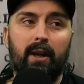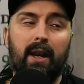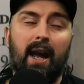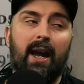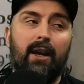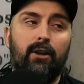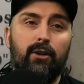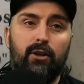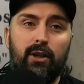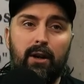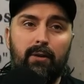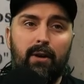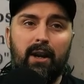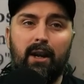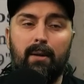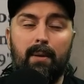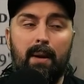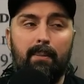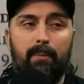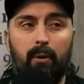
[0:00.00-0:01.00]
and you generate
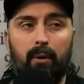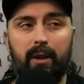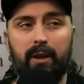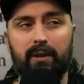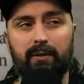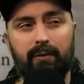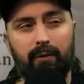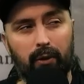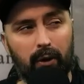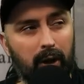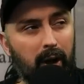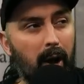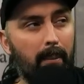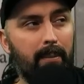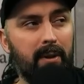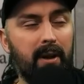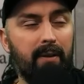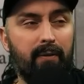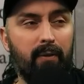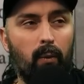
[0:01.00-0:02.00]
command points for a couple of
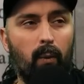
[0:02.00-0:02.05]
different